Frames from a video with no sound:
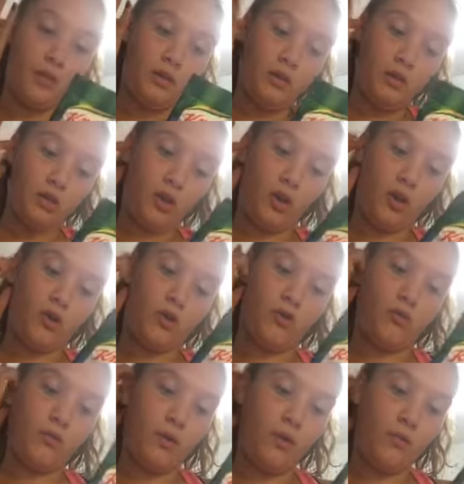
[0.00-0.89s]

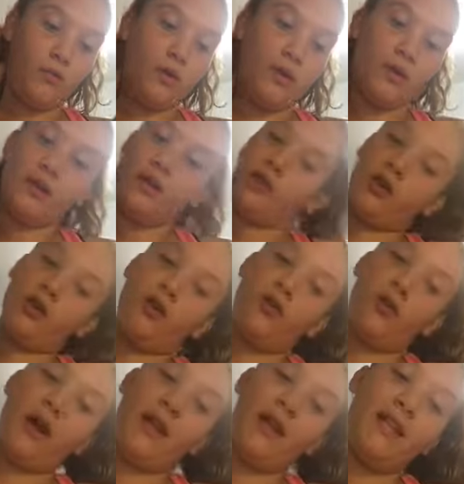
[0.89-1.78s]

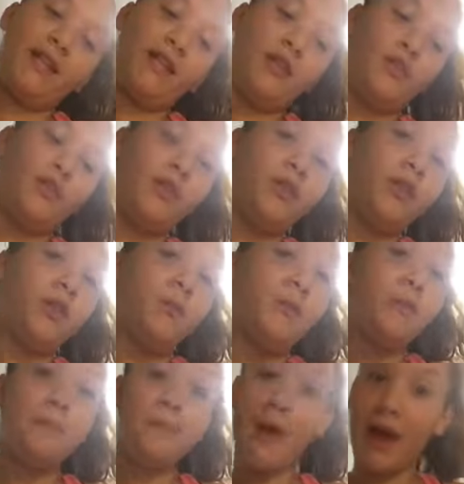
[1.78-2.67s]
So I need to do a little bit
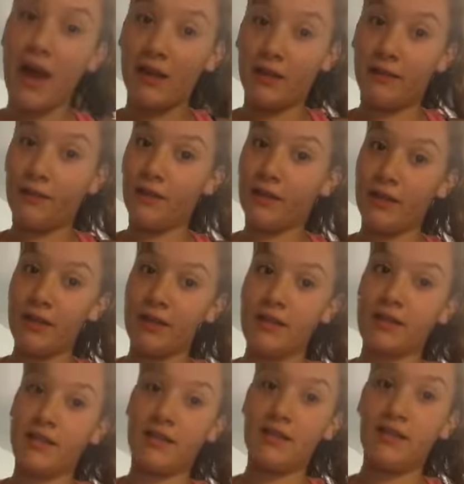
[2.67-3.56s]
of math for
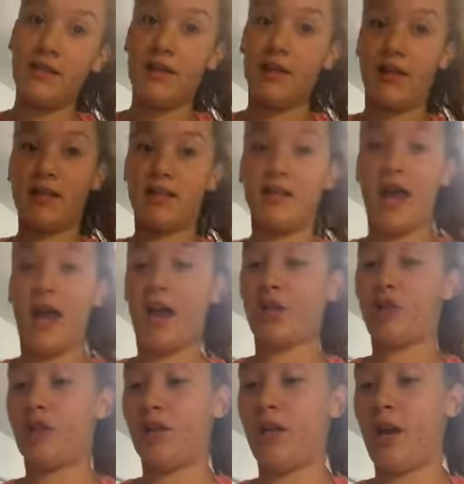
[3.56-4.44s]
this because it
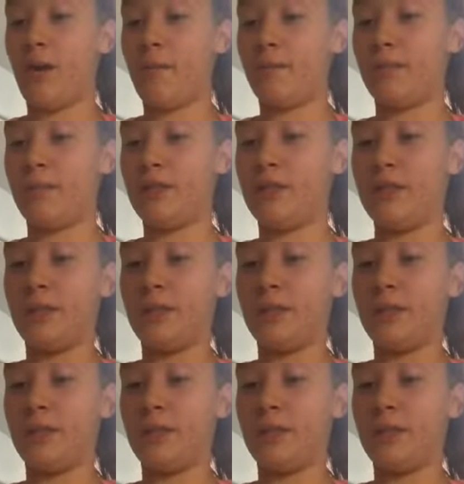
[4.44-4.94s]
actually comes